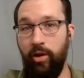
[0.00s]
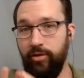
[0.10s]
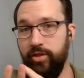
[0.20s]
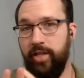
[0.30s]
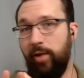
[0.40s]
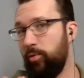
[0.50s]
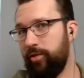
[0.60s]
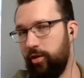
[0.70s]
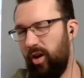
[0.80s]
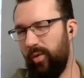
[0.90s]
understand what
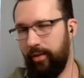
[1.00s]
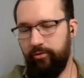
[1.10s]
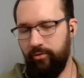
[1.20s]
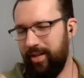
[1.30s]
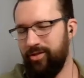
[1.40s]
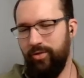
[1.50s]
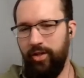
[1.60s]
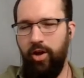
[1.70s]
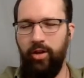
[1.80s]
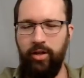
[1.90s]
they're going through. That's
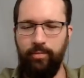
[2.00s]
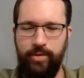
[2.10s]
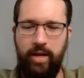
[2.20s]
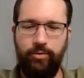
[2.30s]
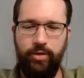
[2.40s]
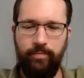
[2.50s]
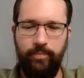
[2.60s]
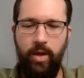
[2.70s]
really all it comes down to.